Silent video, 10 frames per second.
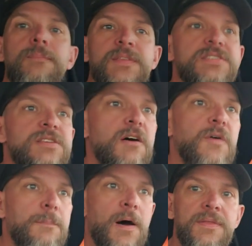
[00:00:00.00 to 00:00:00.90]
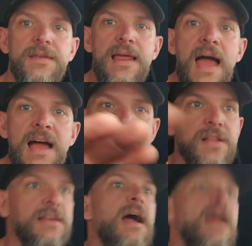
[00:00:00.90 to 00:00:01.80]
the stuff up on the dash
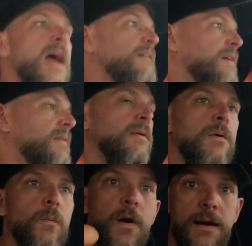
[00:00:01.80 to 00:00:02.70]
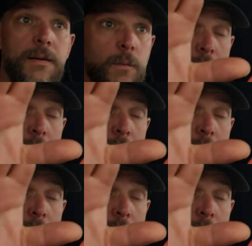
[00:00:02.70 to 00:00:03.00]
like I have it, where